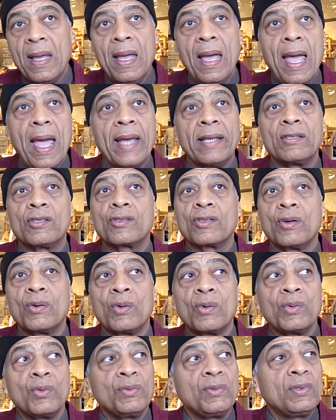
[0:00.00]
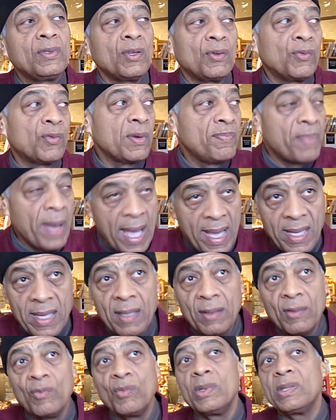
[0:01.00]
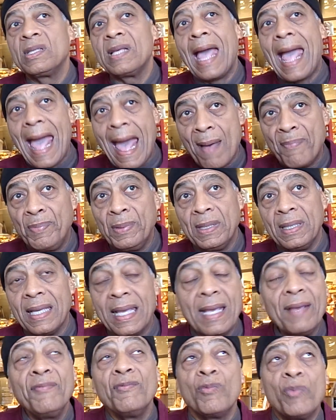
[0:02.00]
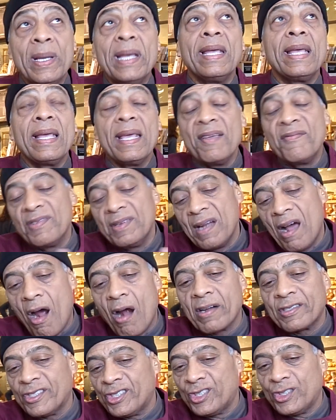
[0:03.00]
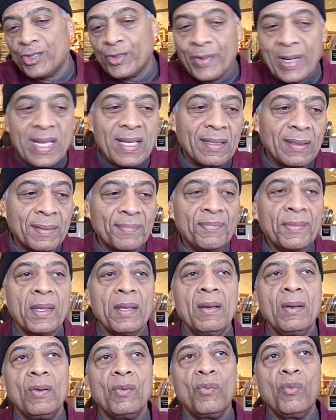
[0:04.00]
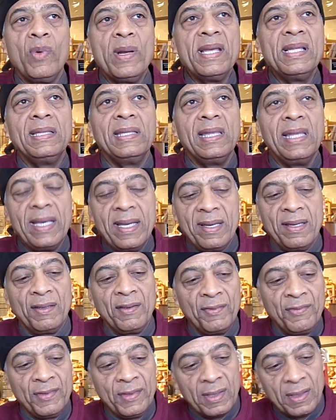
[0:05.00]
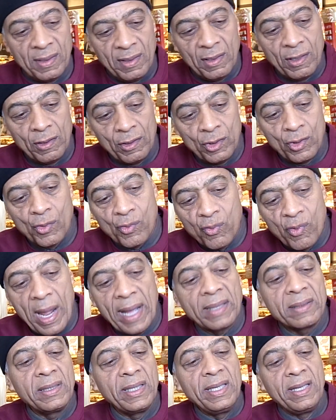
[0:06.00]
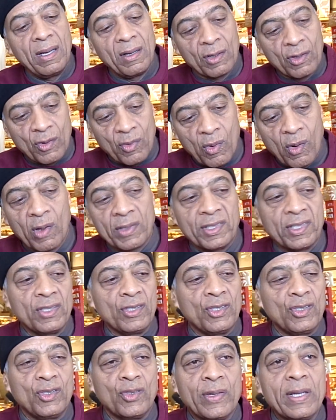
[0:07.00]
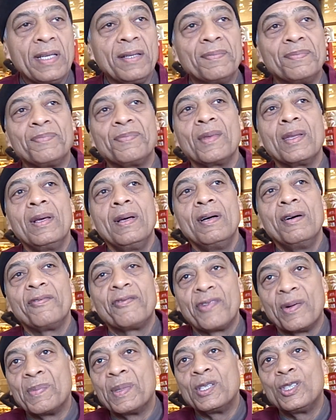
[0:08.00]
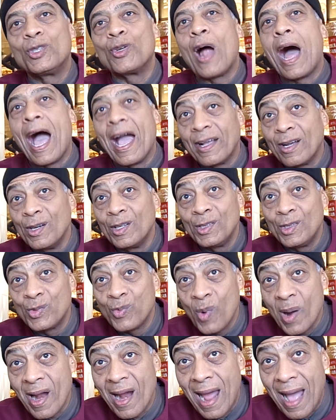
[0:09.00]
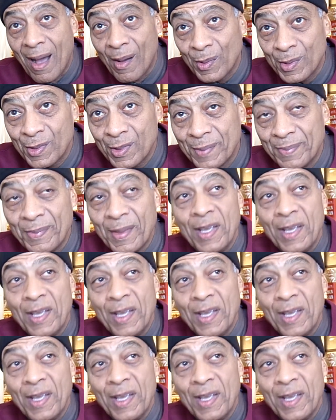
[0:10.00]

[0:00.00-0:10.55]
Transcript: And so the rebellion was happening. Even our street, we lived directly across the street from a dry goods warehouse.